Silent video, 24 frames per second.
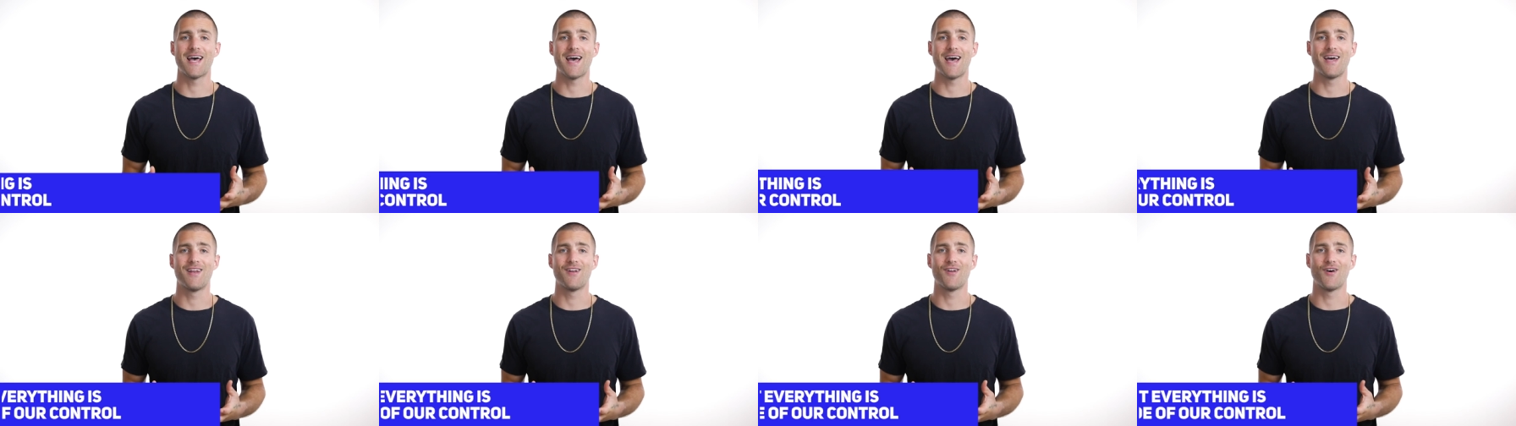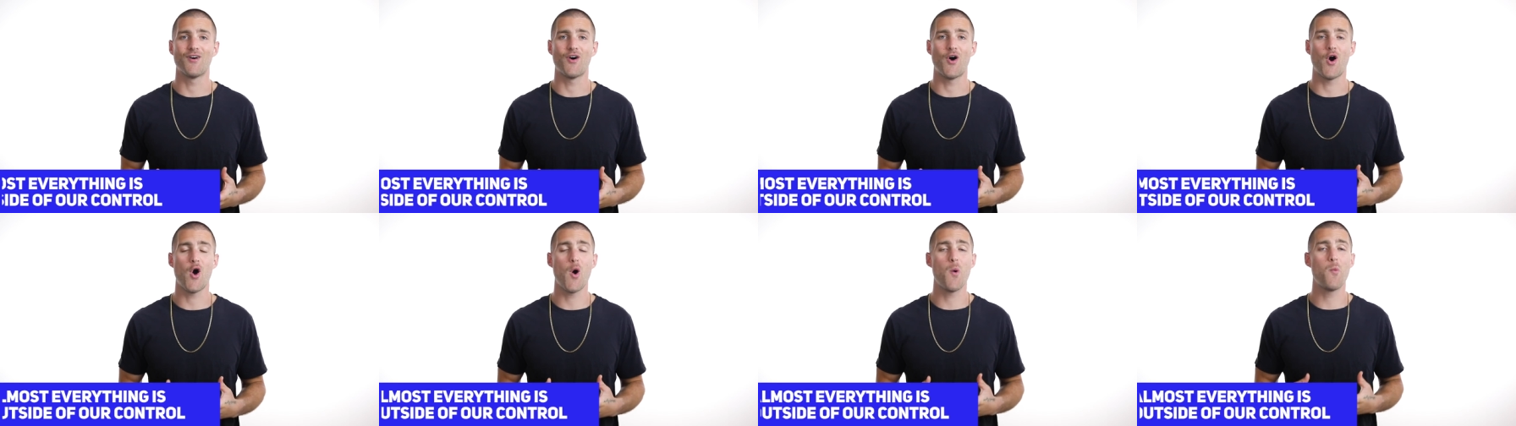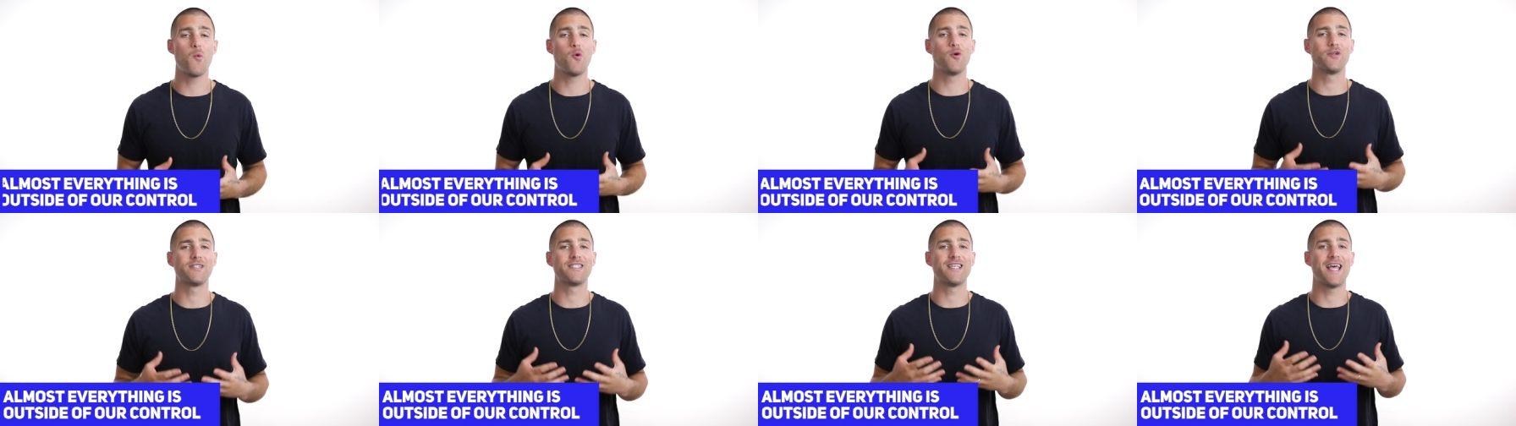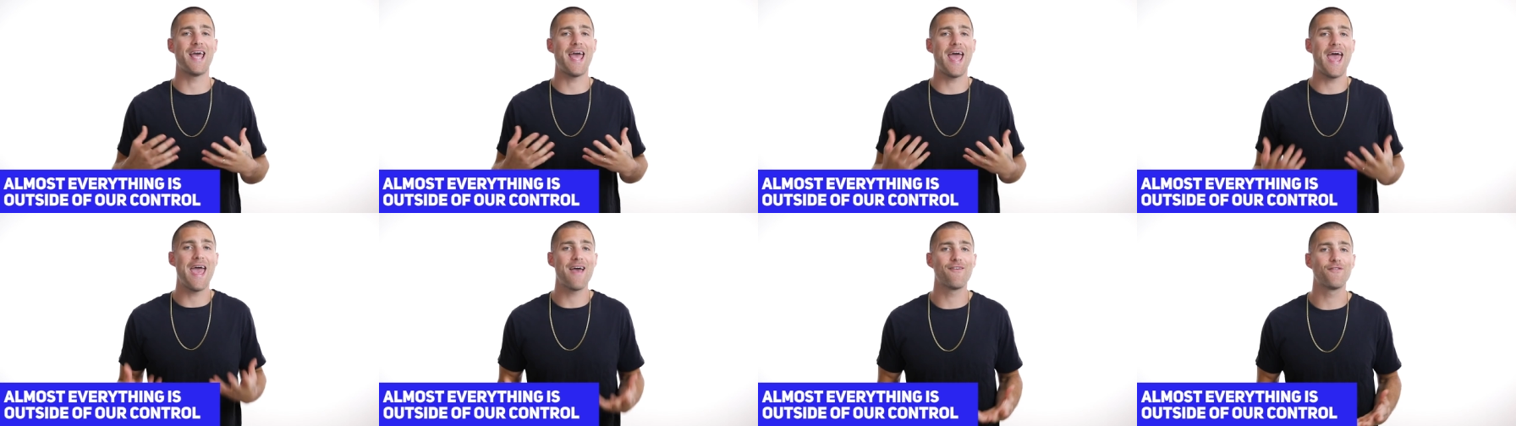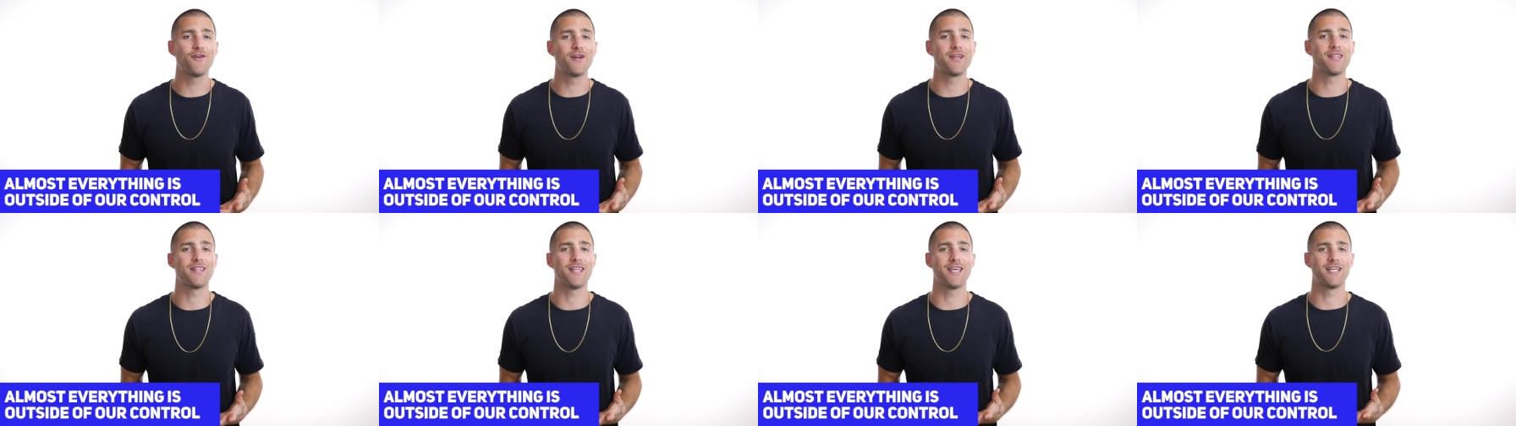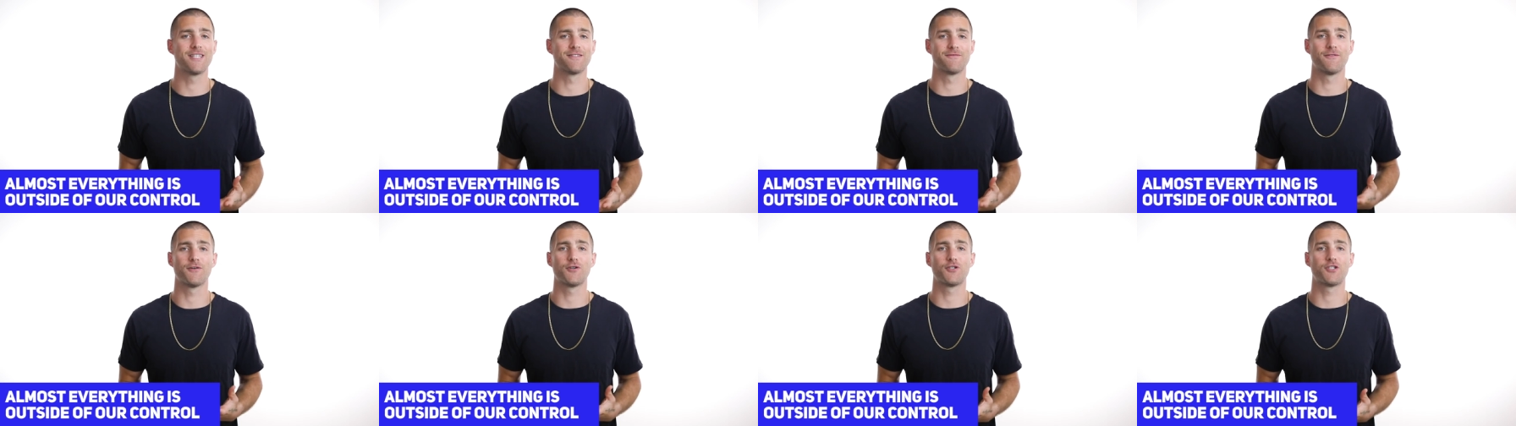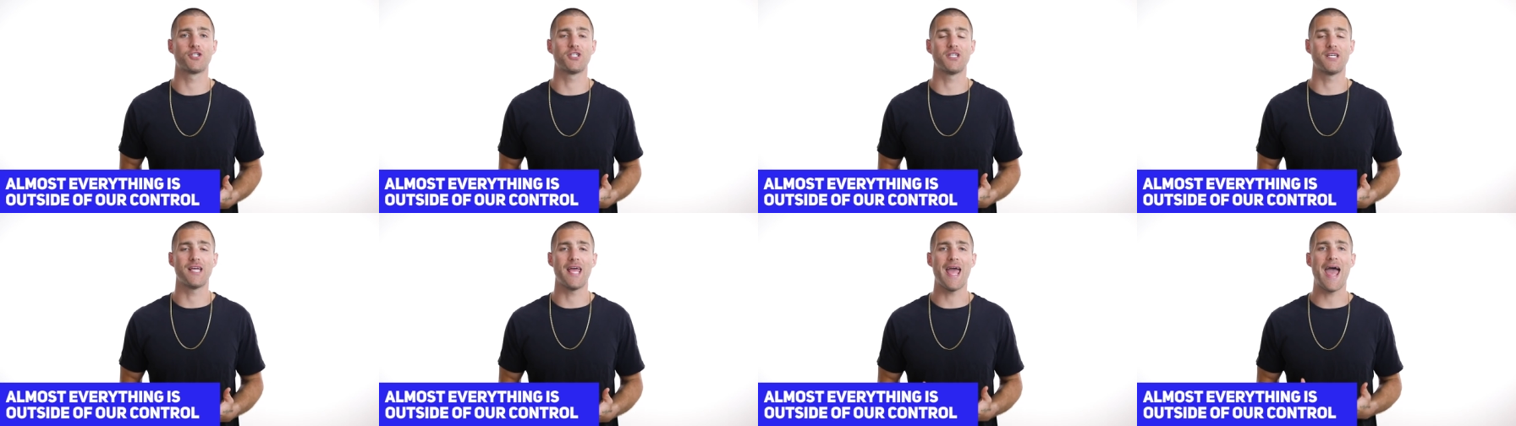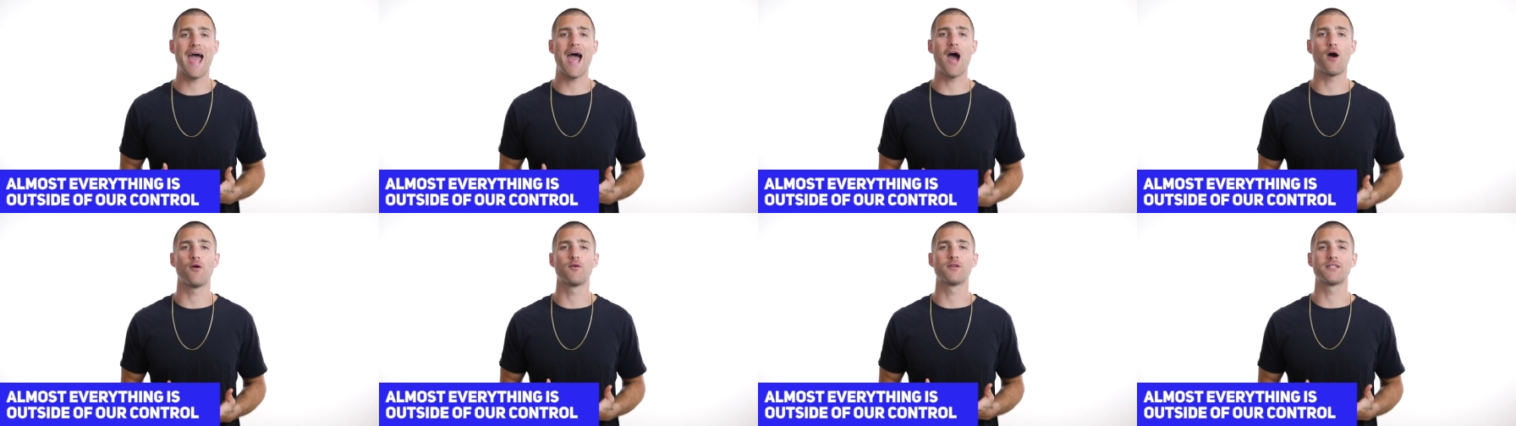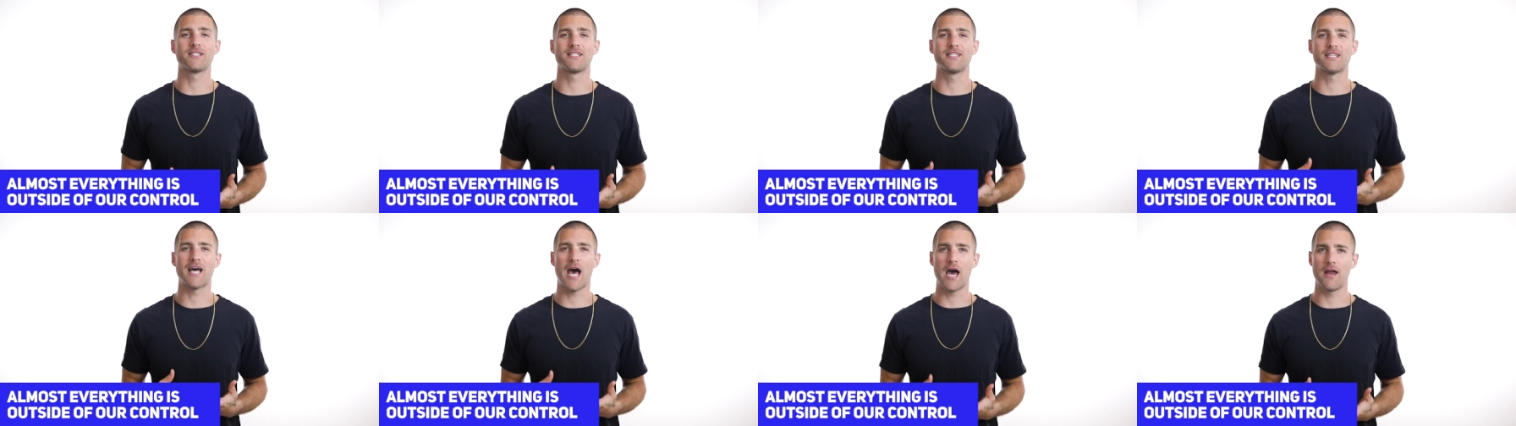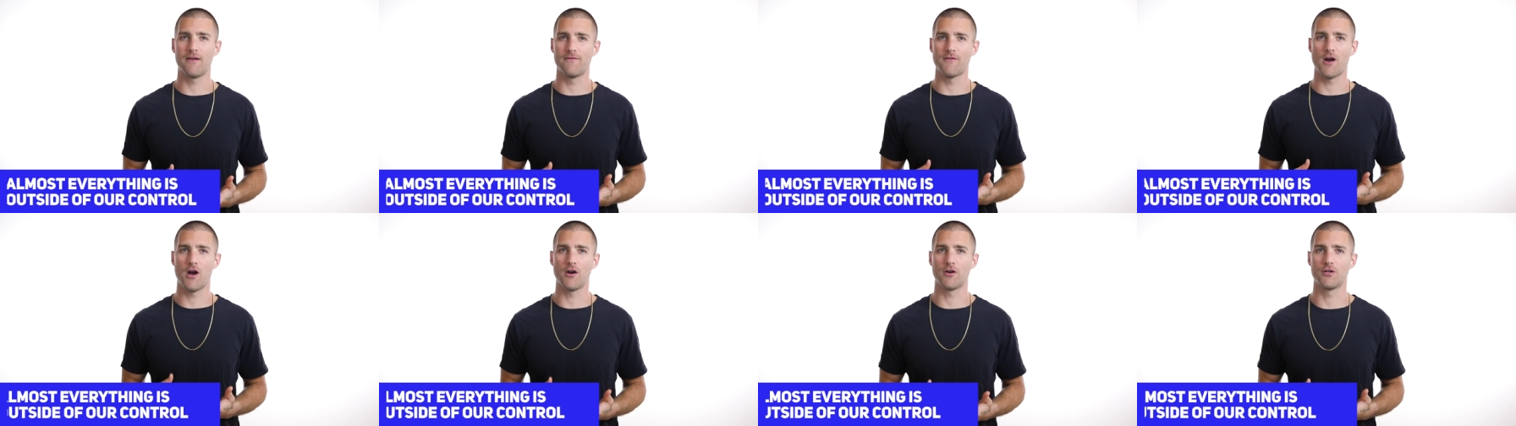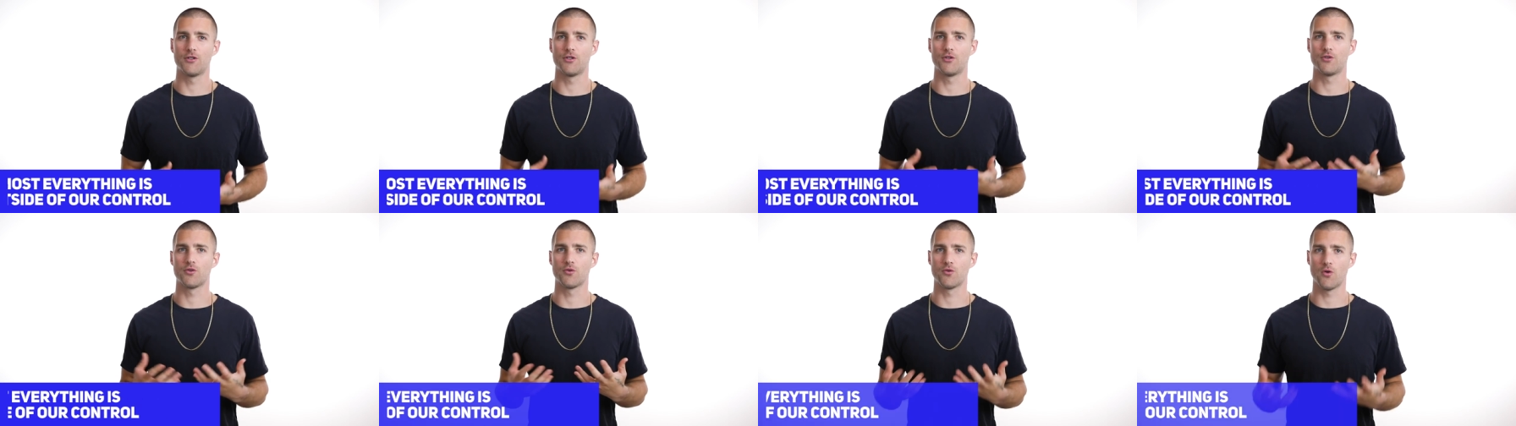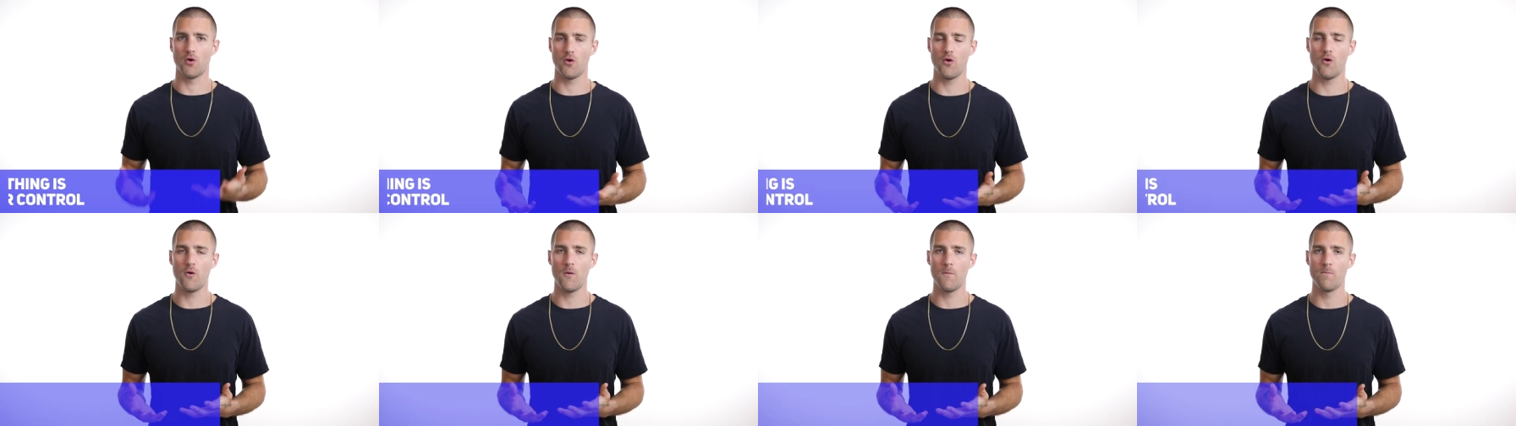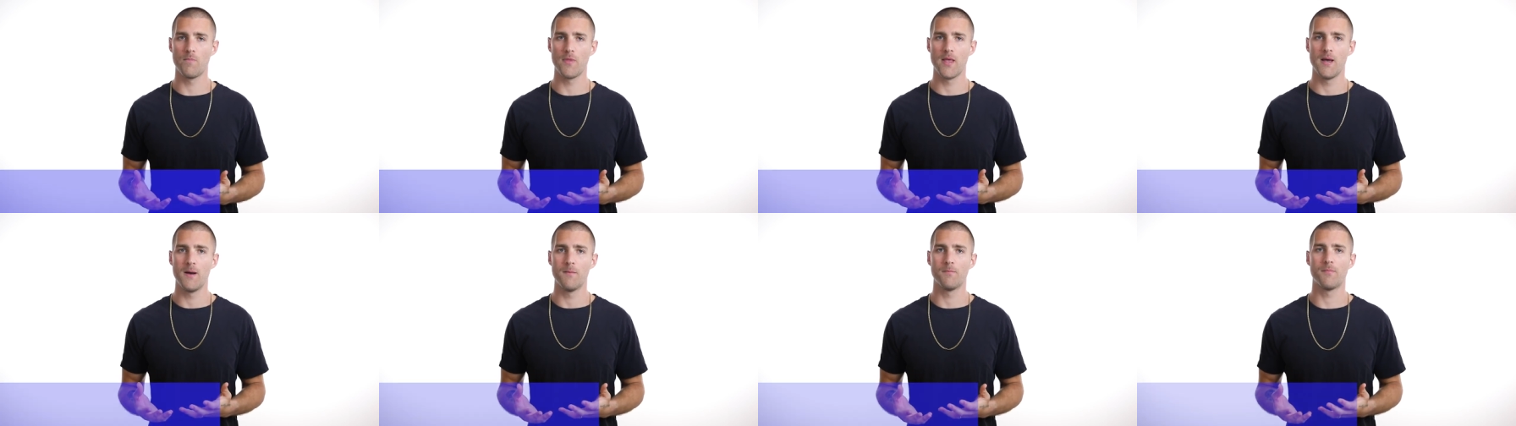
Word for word: that almost everything is virtually outside of our control,